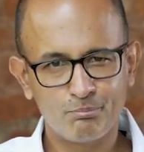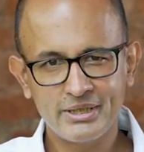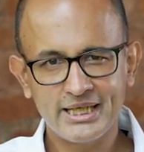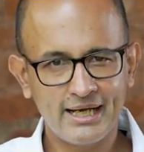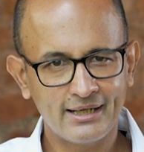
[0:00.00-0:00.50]

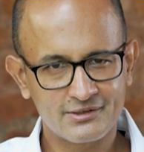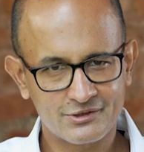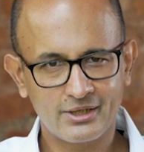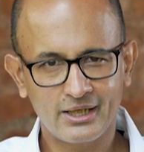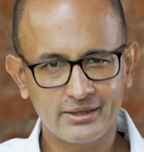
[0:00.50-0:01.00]
Bee Hag is
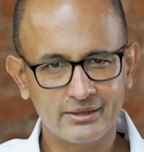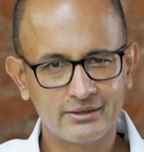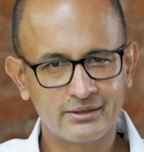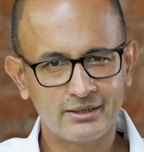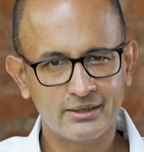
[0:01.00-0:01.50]
Scary,
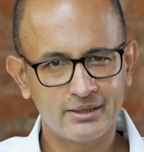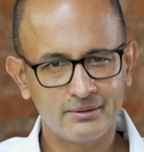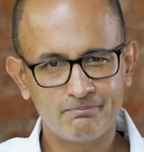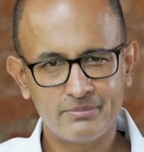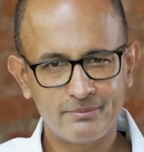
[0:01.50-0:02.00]

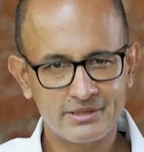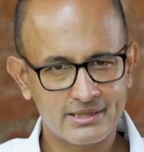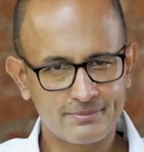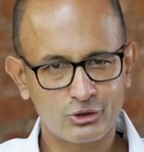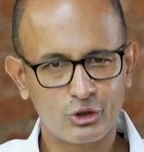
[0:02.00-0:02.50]
Baby
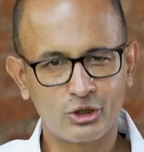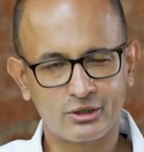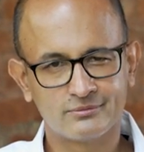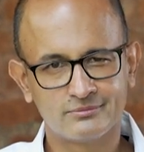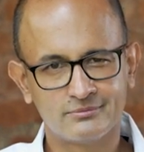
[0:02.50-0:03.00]
Steps or
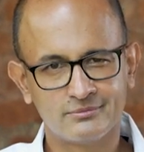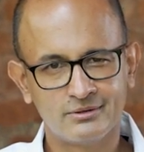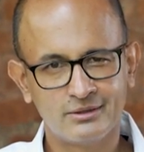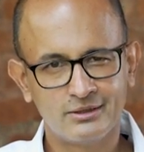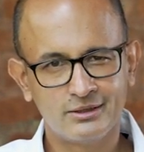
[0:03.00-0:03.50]
Not.
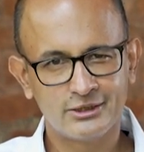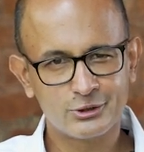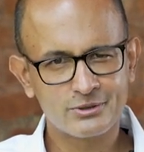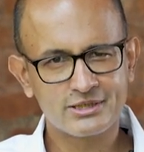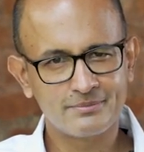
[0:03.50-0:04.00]

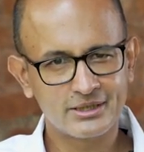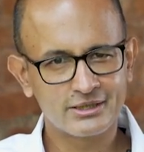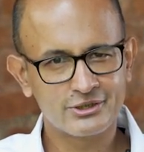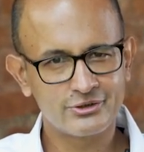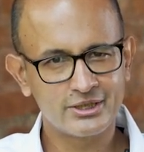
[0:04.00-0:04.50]
This was something
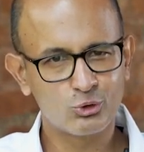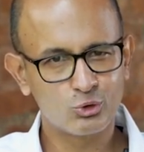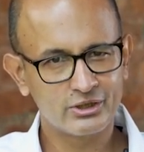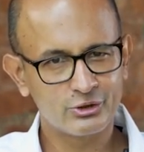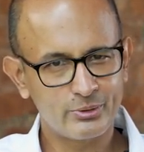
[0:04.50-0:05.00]
that she
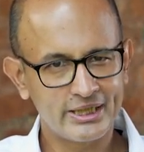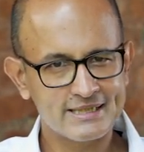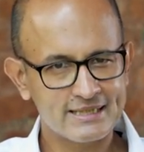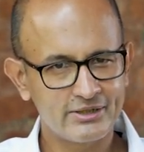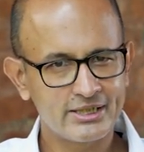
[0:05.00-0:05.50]
wrote in
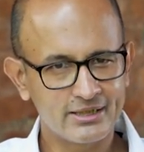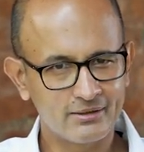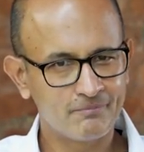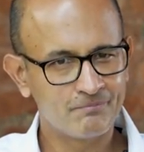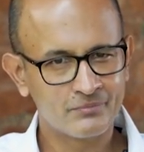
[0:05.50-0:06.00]

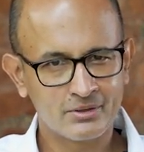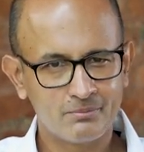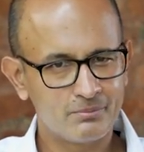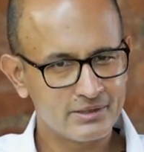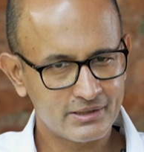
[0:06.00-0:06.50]

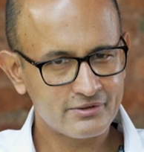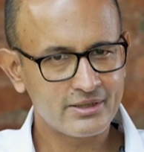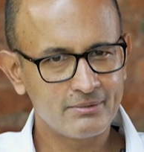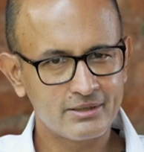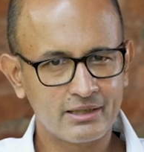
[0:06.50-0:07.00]
2017, but is
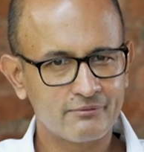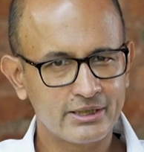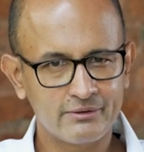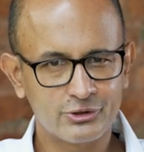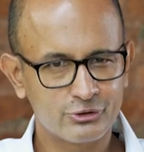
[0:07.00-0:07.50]
extremely
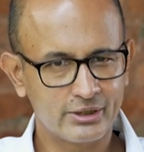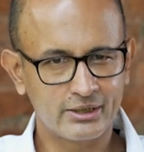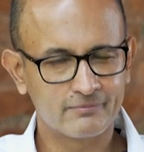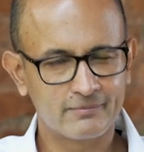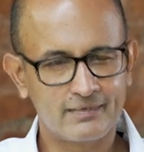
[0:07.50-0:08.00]
relevant even
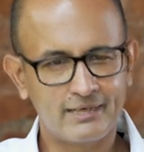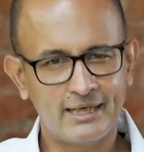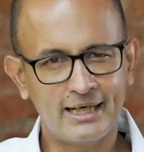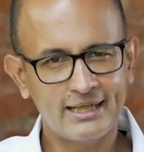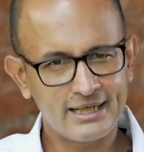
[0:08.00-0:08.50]
today.
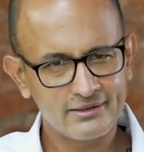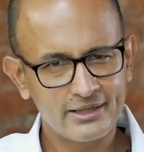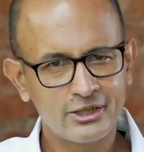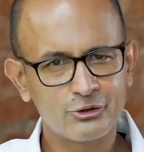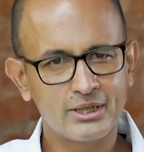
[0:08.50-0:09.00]
I'll add a
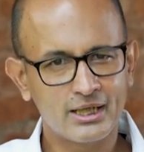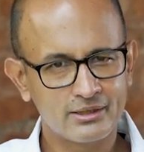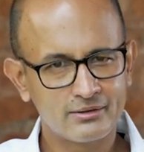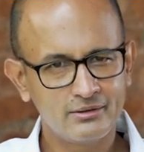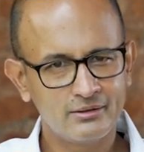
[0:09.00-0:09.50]
link to the
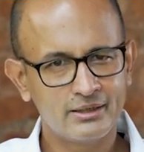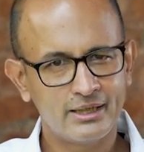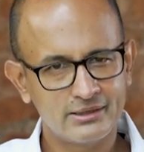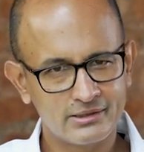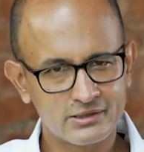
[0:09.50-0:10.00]
article
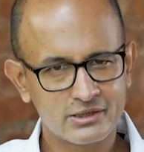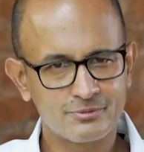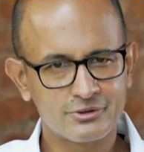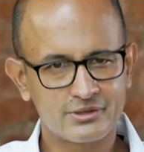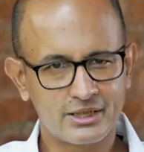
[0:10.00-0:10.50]
in the
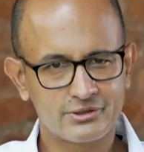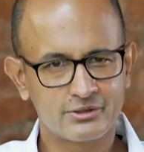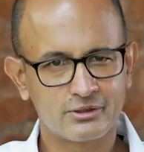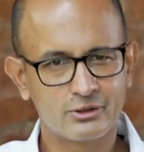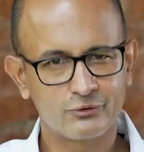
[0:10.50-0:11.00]
description
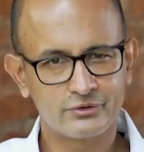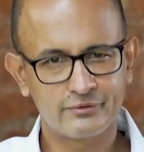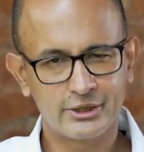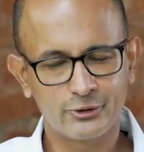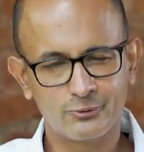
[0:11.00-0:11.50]
section of the
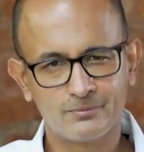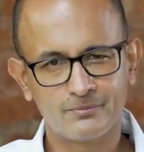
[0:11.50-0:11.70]
video.